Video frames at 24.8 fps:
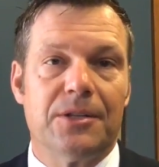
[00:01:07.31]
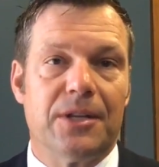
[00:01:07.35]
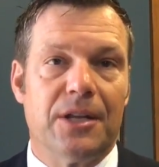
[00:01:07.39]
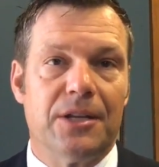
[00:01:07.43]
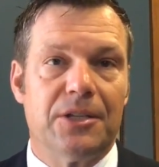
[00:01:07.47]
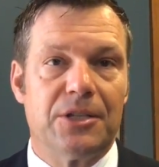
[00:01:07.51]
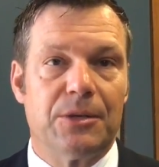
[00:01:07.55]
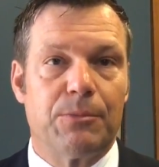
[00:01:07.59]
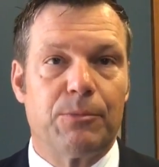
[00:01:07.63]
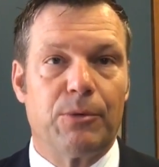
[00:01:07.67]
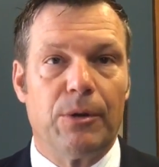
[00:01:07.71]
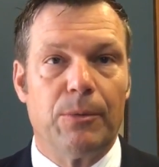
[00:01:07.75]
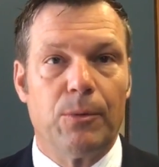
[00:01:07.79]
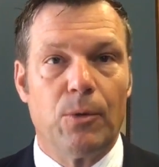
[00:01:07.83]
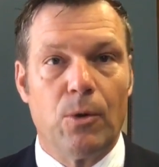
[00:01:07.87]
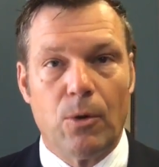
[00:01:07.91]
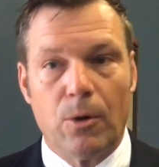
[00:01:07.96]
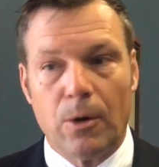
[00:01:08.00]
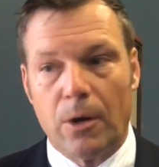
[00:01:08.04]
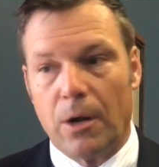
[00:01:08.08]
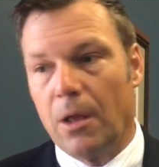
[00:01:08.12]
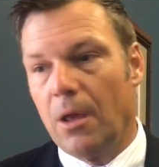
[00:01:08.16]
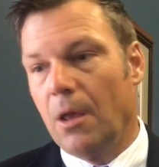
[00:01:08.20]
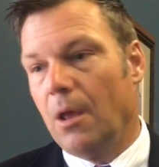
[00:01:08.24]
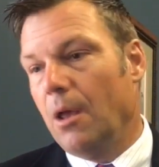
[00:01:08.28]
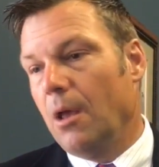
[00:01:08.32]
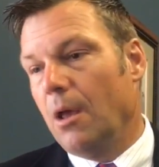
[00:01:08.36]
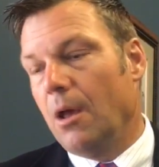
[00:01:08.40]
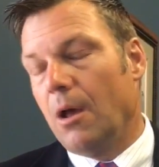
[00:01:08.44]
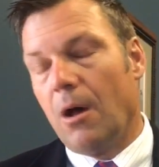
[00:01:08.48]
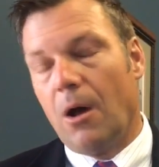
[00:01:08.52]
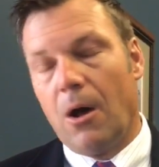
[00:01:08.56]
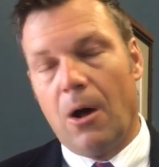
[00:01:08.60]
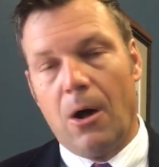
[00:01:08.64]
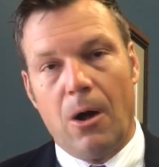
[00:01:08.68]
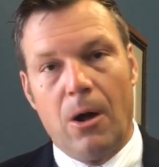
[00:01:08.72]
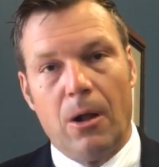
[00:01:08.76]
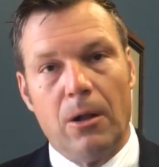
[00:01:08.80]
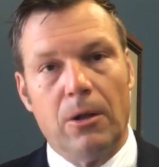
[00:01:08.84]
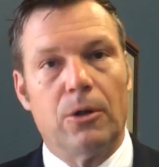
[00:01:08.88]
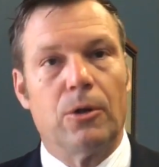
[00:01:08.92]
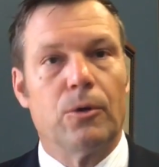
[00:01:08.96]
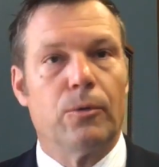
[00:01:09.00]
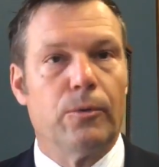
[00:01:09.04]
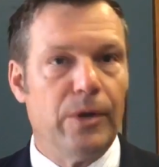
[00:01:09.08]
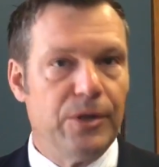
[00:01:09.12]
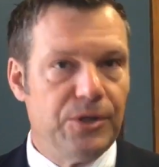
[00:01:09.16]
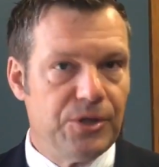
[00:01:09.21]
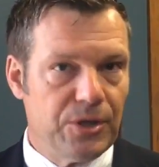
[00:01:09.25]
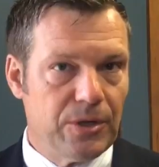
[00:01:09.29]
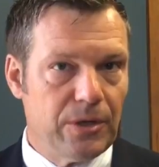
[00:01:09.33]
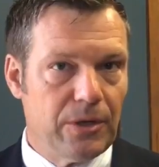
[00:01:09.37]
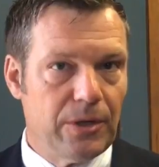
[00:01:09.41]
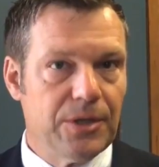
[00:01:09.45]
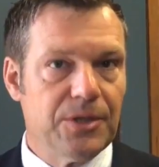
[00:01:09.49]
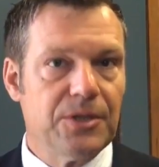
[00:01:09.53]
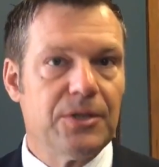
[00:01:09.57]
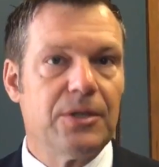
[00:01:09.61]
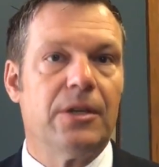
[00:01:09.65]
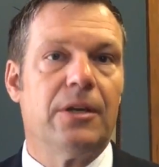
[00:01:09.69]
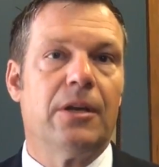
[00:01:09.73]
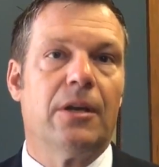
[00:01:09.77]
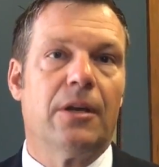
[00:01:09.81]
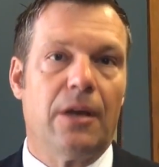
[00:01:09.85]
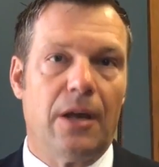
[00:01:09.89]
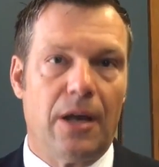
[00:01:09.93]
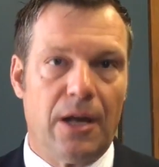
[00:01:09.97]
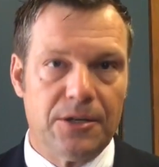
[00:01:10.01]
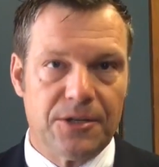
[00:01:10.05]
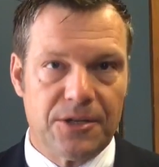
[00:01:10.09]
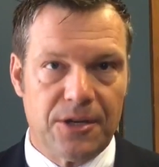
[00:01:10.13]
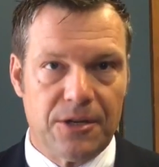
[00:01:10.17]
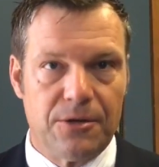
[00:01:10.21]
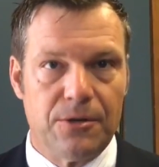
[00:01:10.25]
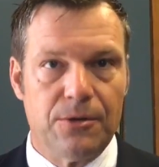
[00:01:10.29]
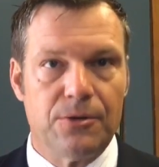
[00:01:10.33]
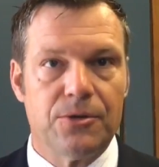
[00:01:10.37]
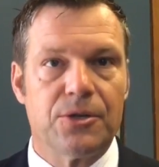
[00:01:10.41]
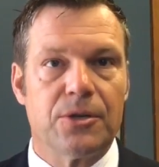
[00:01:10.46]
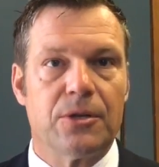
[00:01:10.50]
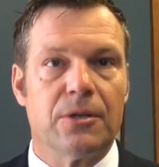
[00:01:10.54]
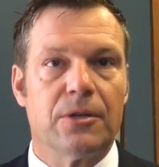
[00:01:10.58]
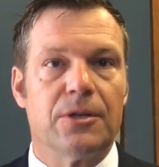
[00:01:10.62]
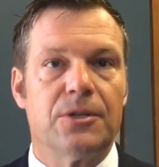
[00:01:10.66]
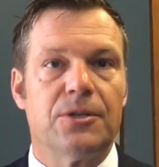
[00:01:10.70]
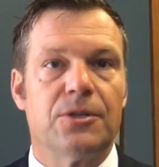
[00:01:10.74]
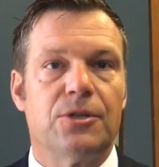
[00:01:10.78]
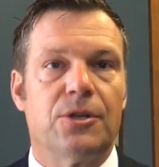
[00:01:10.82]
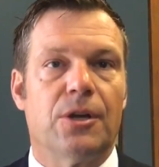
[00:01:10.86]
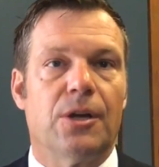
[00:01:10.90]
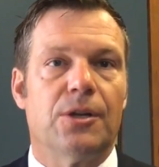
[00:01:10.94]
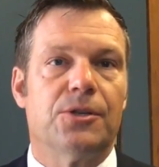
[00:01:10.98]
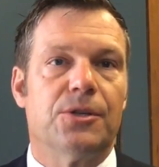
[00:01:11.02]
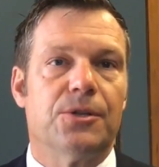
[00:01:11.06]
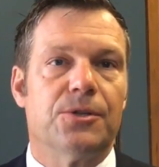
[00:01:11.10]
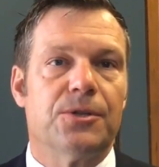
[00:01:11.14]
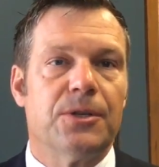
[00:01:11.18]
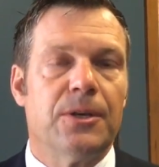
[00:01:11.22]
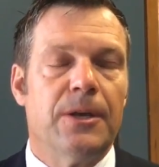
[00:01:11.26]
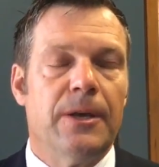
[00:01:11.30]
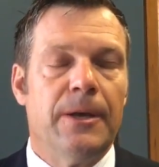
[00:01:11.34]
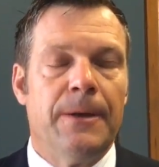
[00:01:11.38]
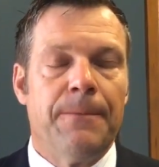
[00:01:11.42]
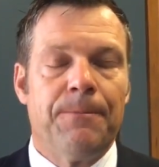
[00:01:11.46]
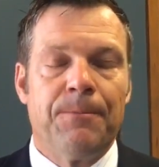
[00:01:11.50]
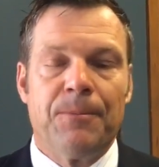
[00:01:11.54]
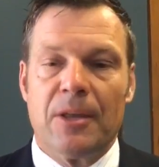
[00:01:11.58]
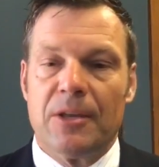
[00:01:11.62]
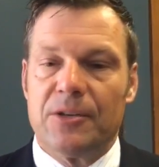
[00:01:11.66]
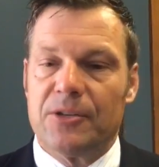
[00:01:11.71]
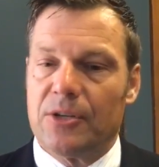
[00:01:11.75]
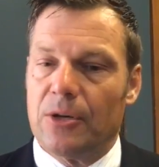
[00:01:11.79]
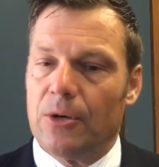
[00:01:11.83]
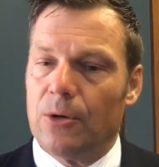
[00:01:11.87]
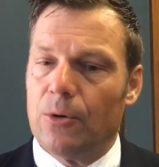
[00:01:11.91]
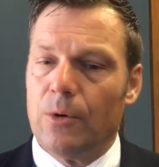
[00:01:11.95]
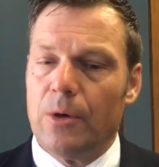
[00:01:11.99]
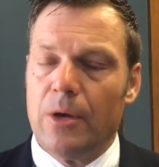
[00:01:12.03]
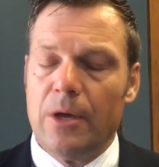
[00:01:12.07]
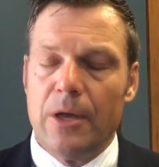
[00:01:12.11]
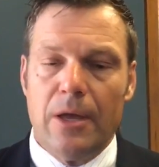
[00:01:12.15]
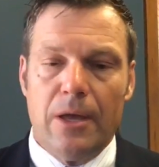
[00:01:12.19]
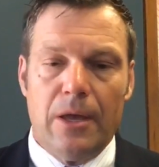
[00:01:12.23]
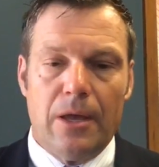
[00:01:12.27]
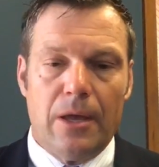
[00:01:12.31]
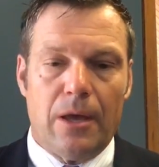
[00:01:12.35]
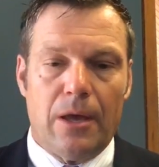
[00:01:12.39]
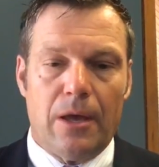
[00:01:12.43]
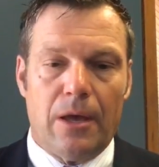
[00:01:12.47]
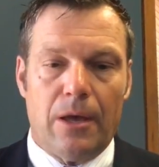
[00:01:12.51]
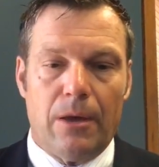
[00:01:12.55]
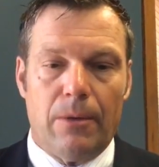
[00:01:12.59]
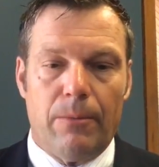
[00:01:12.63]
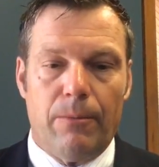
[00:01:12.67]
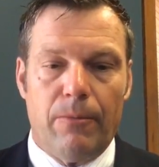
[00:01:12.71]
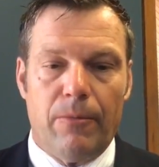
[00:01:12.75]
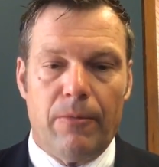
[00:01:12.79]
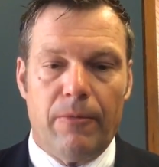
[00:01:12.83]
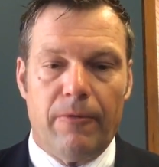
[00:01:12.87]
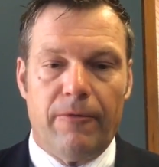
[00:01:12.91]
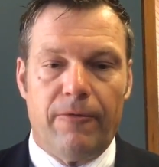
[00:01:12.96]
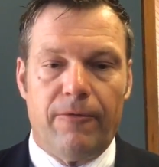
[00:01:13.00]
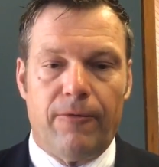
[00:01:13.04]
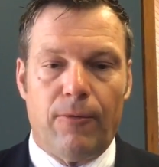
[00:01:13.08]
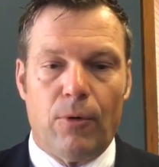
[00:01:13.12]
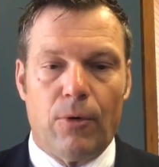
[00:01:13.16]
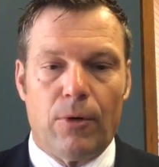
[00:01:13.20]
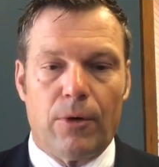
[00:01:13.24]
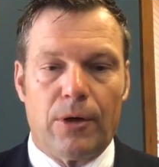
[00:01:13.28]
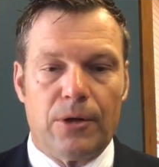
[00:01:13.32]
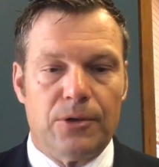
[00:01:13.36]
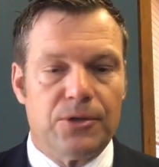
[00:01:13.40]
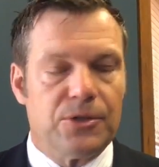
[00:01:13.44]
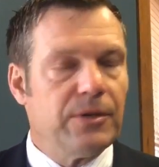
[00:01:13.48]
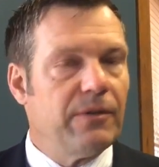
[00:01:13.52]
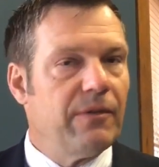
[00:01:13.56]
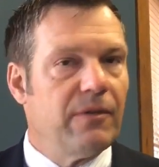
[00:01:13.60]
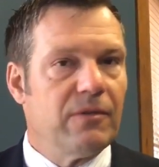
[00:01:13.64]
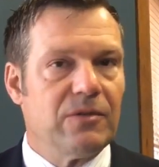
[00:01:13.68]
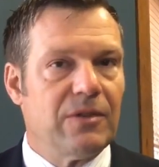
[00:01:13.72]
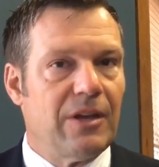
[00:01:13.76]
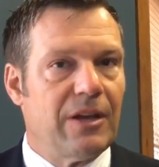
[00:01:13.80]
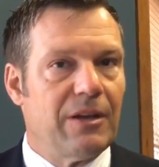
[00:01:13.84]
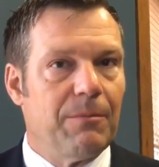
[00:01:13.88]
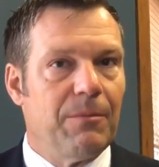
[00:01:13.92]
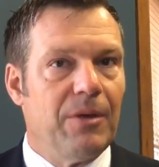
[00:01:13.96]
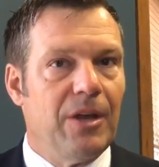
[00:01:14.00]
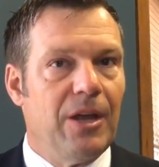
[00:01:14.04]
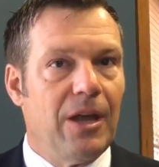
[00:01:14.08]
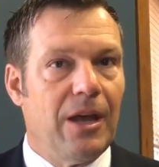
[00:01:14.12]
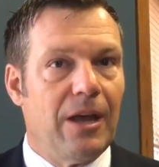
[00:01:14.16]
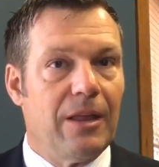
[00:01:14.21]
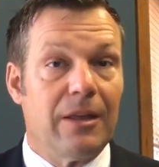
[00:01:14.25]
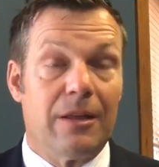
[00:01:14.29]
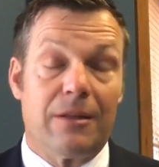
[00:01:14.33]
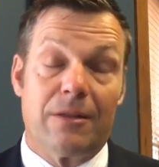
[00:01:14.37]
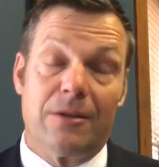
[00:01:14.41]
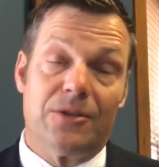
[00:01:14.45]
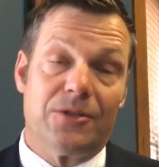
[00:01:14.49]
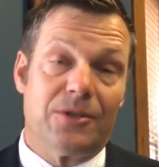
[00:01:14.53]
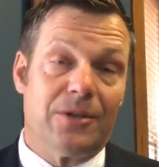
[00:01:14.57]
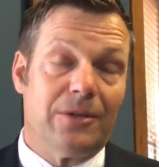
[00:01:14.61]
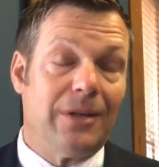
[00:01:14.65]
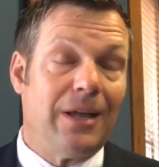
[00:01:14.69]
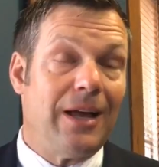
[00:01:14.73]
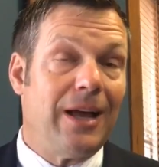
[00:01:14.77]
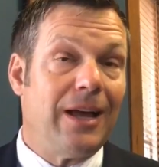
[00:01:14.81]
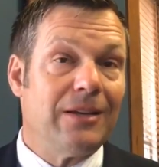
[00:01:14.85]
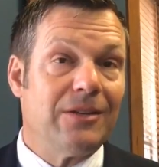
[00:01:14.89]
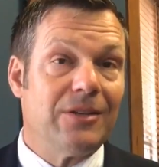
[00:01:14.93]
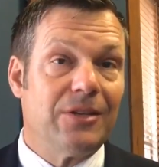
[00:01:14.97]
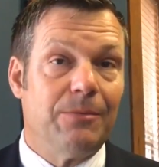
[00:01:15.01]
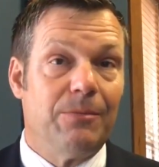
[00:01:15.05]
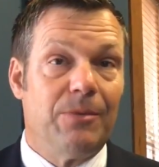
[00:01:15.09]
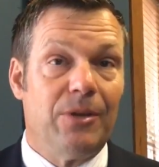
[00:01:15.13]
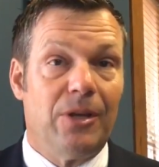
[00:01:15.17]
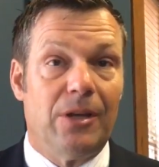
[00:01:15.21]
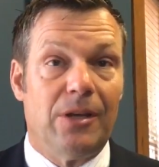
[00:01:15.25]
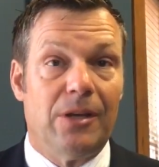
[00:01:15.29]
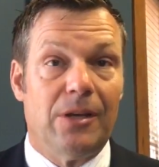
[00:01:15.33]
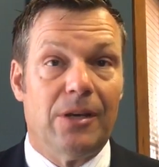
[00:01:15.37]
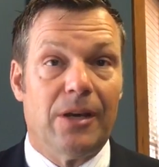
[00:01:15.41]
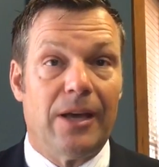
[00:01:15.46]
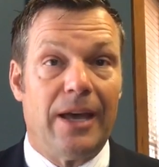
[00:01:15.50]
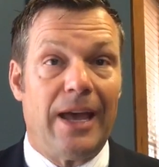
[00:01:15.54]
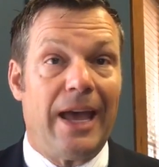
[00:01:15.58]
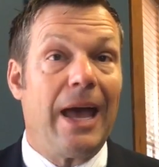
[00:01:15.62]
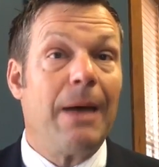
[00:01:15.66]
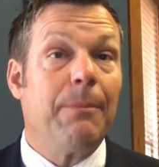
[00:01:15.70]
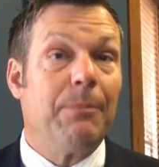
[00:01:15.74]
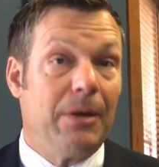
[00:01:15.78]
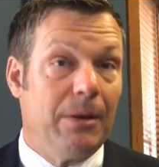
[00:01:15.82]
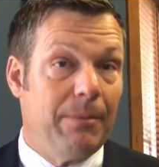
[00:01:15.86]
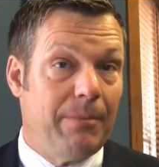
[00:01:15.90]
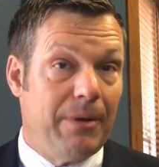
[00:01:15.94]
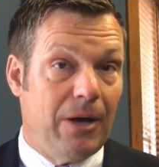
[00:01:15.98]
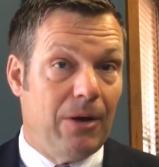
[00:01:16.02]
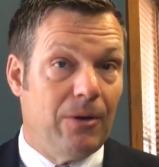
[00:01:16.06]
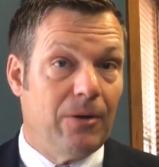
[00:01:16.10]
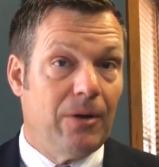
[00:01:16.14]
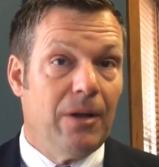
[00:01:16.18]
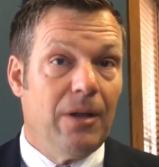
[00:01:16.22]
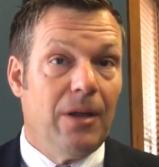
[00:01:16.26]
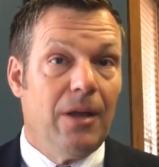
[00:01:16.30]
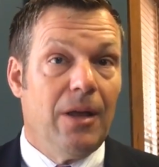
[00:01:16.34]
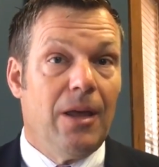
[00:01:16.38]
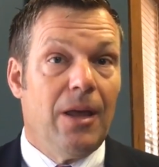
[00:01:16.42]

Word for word: States Supreme Court. All originalist, constitutionalist judges. So, um, for conservatives like me, I think there's a lot to be uh, happy about.